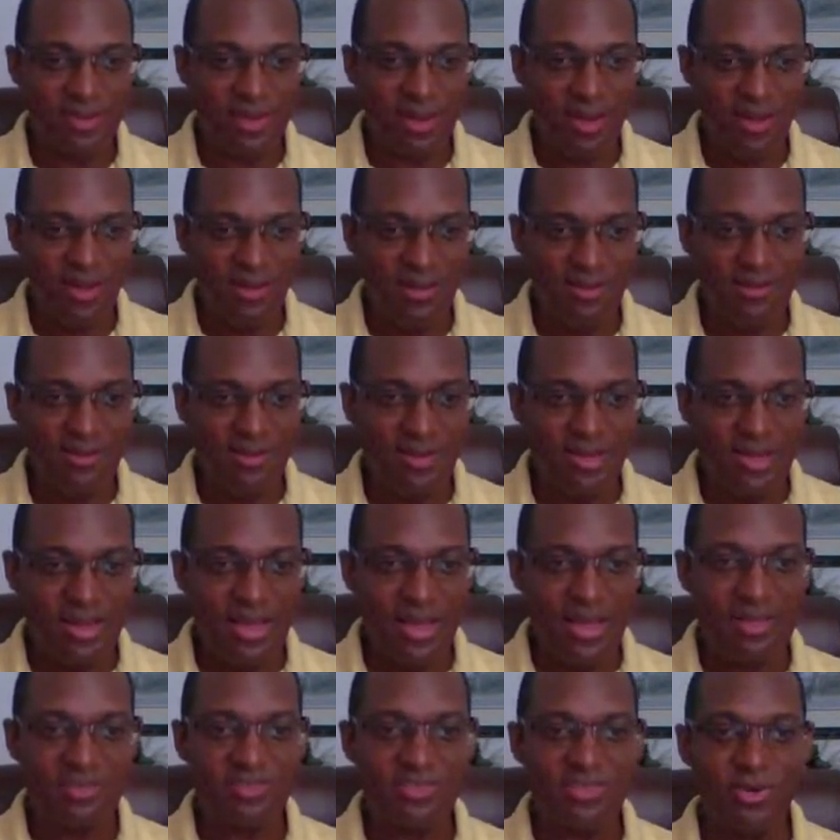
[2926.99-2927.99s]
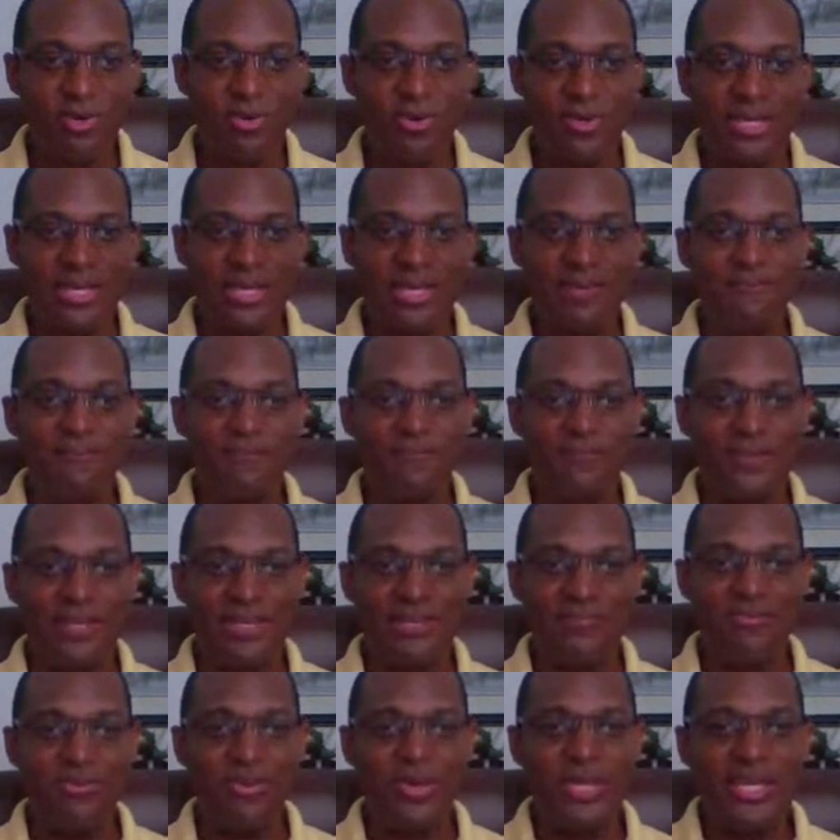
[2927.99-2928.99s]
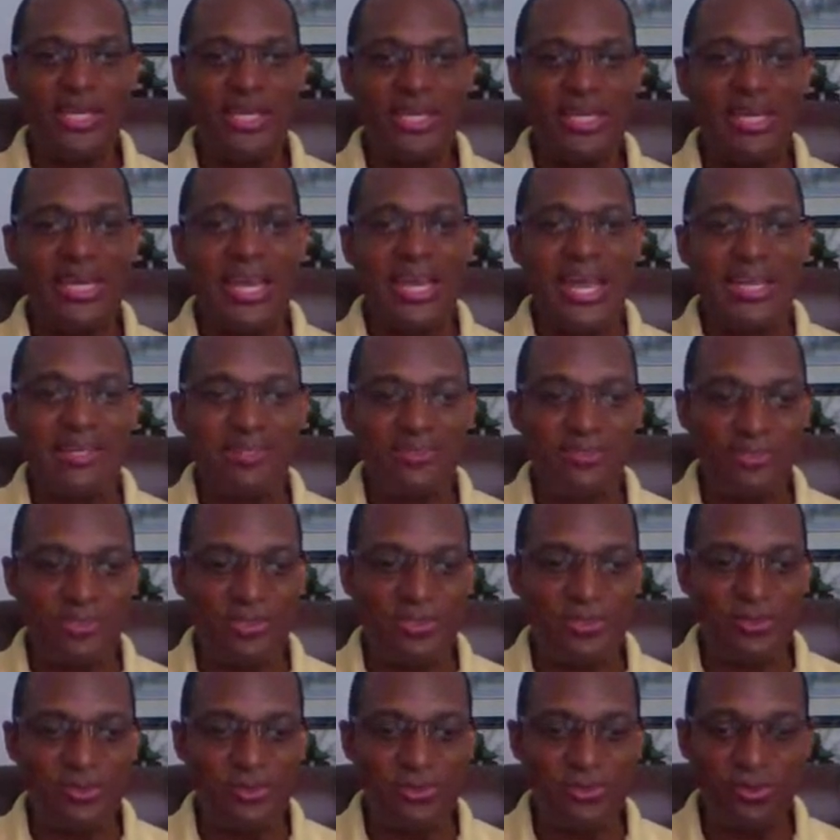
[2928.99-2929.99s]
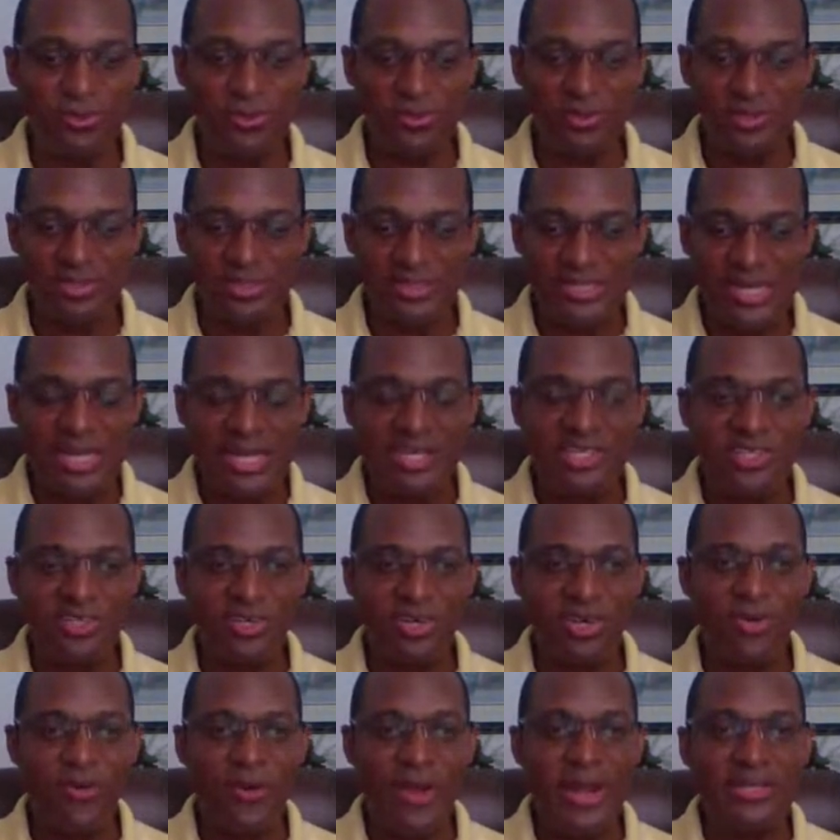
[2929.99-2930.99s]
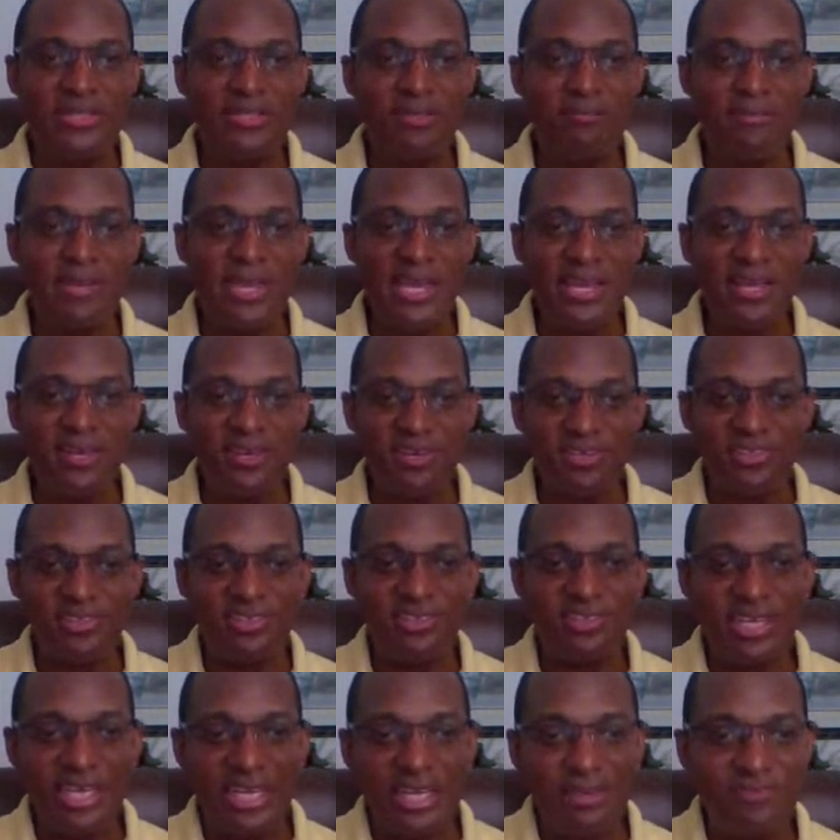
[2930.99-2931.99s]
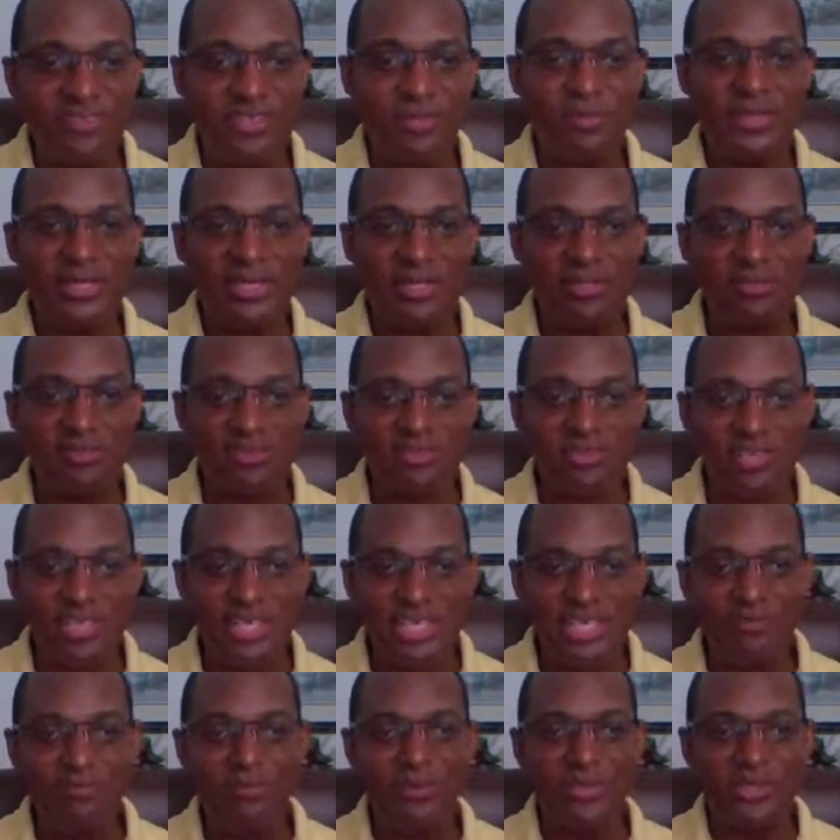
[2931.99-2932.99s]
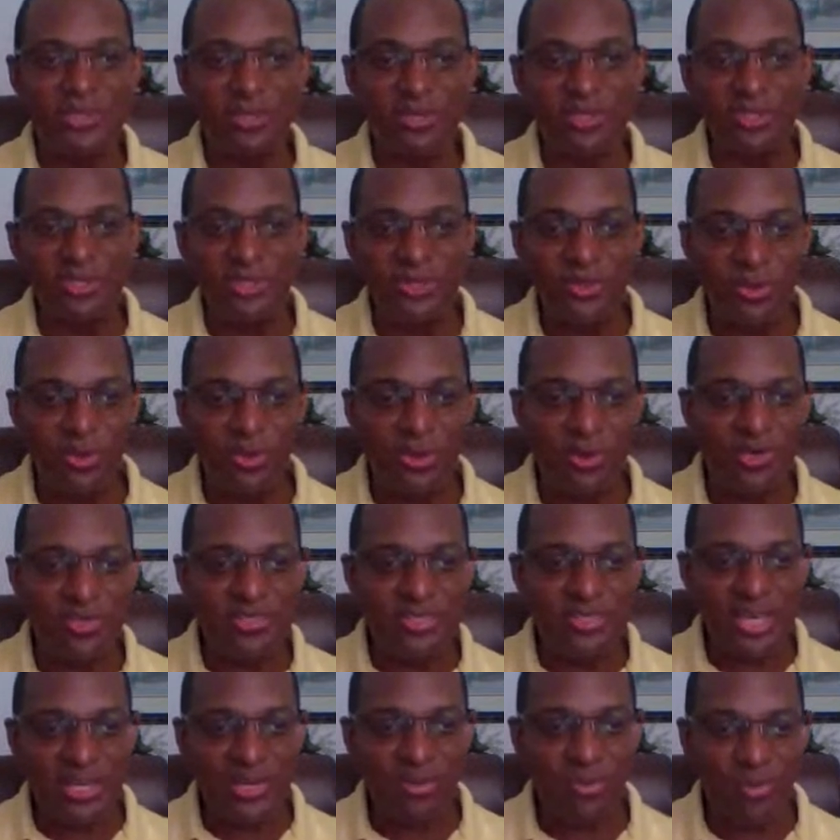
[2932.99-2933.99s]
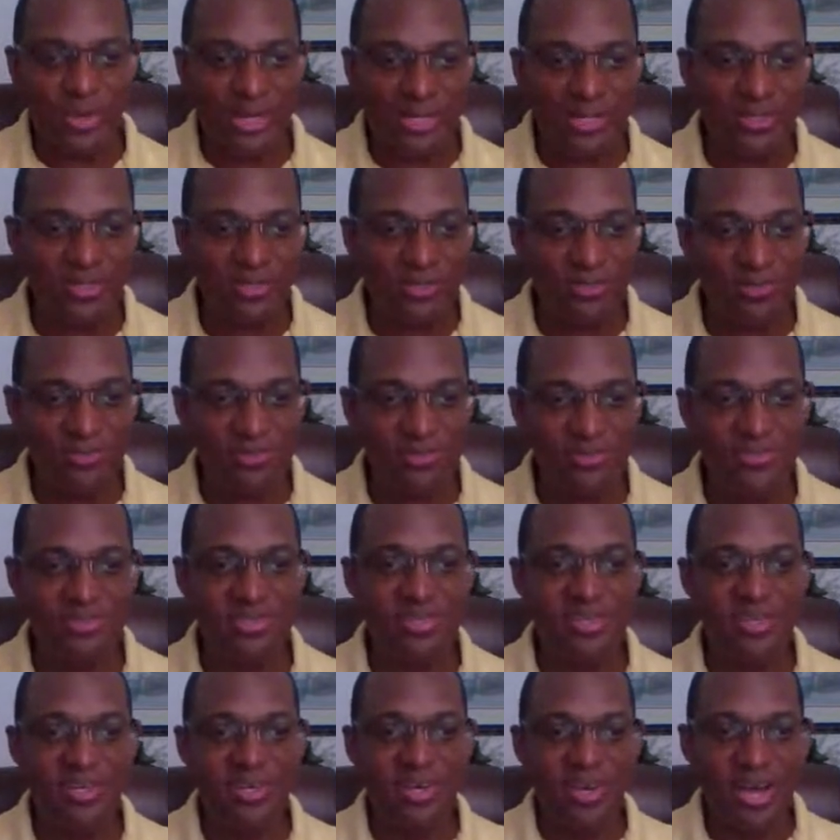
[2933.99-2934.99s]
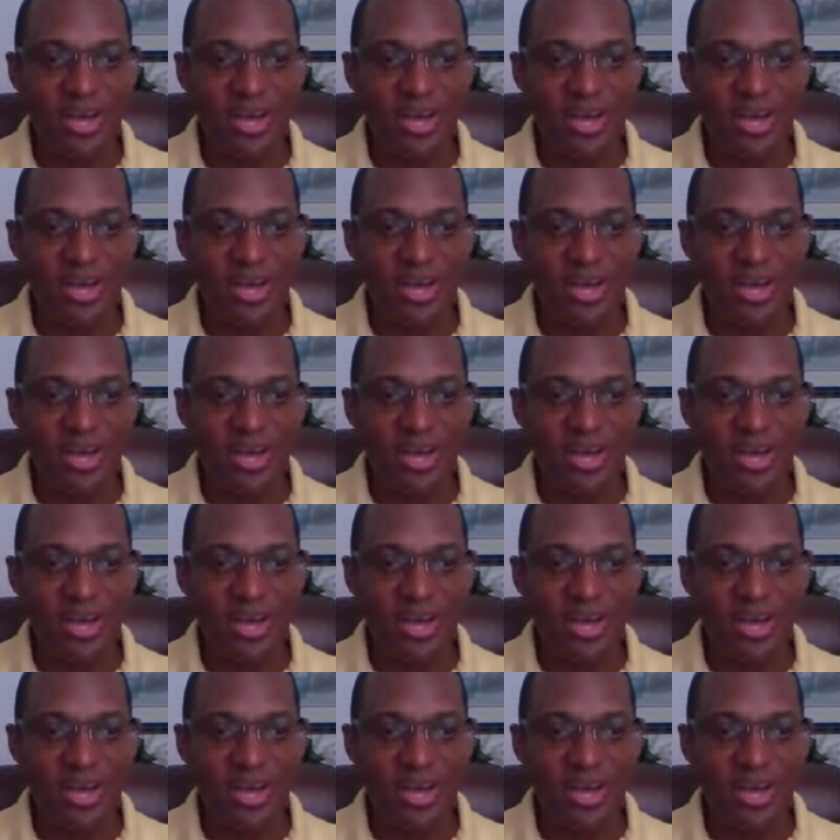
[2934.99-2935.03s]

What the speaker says: Huh? So if we elect you that you're going to make us safe so we can sleep with our doors and windows